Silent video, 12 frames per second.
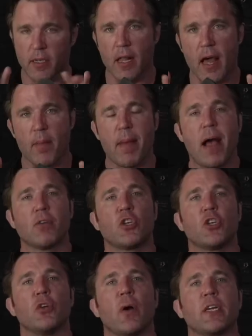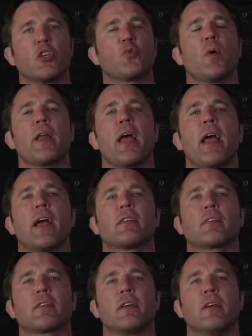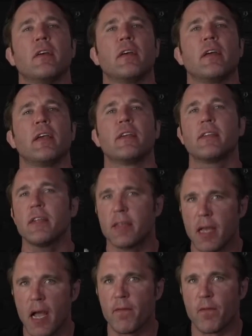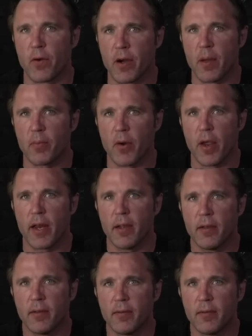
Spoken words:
a lot about you. I just want to ask, is it time for an upgrade?